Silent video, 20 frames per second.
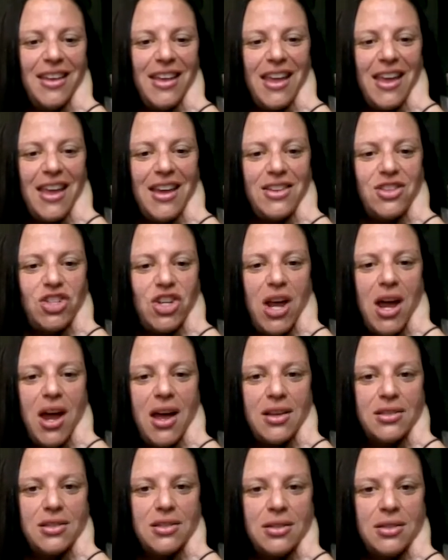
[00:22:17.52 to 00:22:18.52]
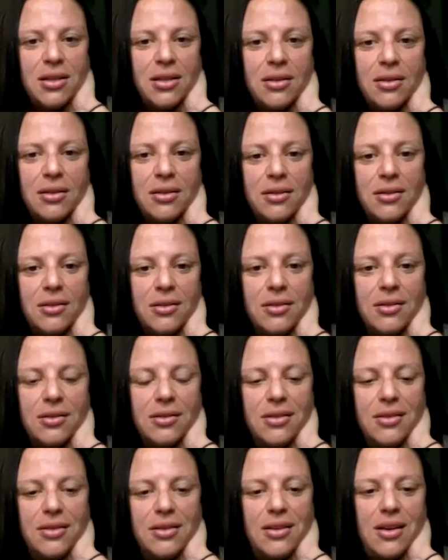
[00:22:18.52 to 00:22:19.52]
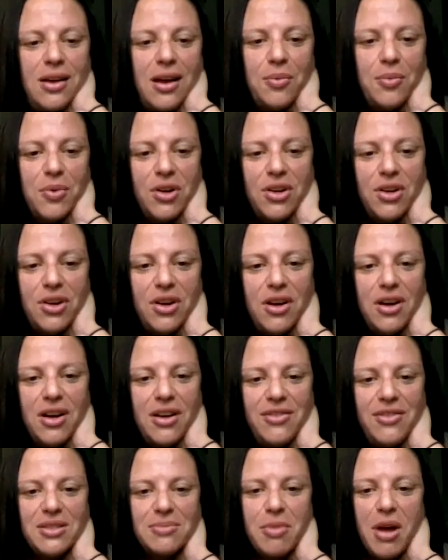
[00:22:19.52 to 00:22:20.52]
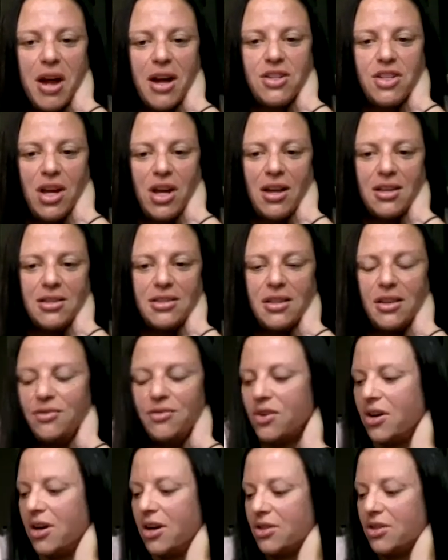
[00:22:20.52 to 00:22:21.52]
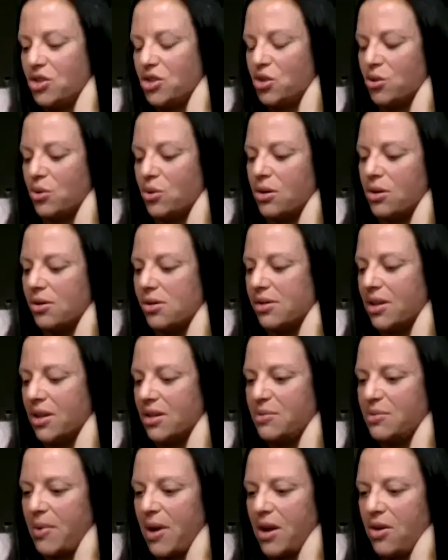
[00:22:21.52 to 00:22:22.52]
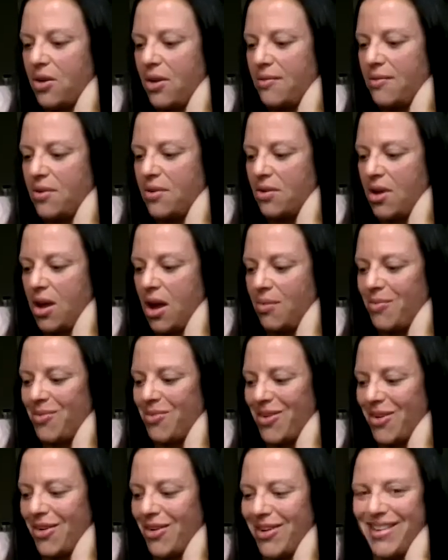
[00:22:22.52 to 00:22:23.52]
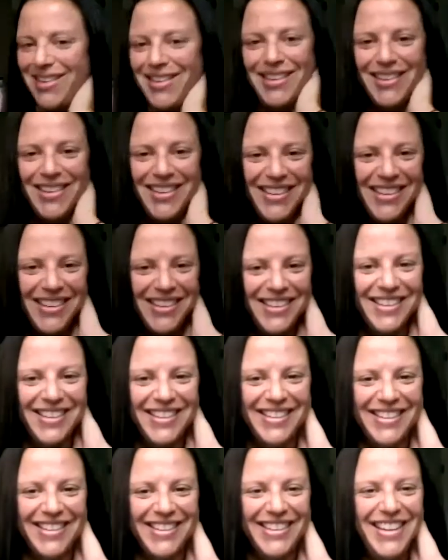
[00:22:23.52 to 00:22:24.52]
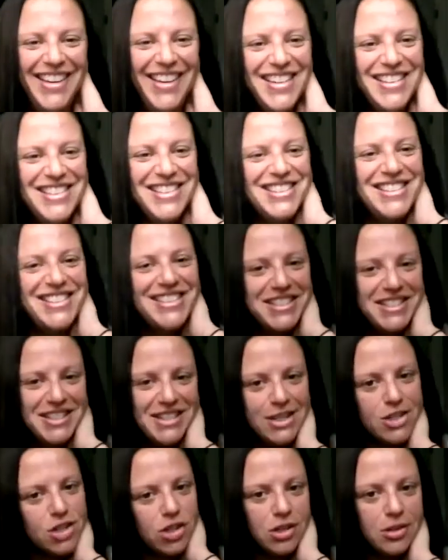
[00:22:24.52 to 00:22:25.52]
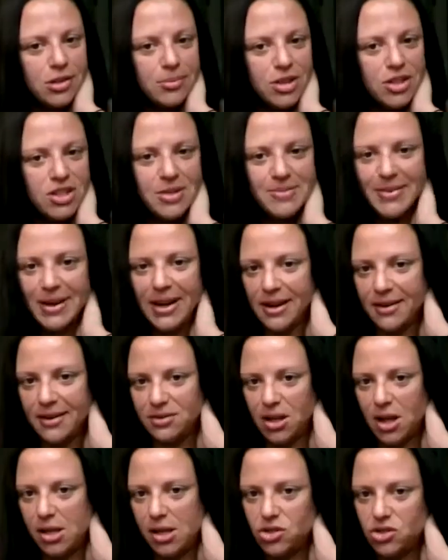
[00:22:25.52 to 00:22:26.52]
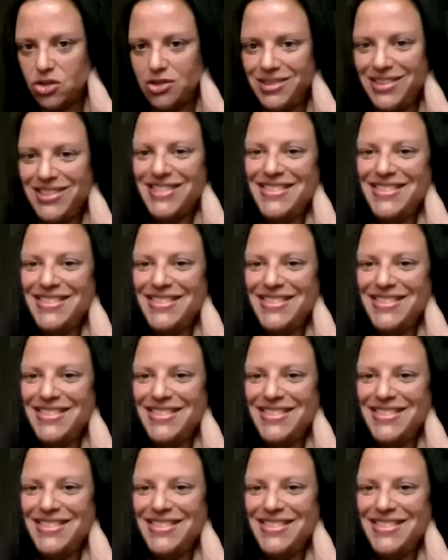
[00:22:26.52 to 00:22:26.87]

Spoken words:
Hey, Jess. I wonder if it's my Jess if you're at school and that's why you have no camera on. She's a teacher, but she might have lunch.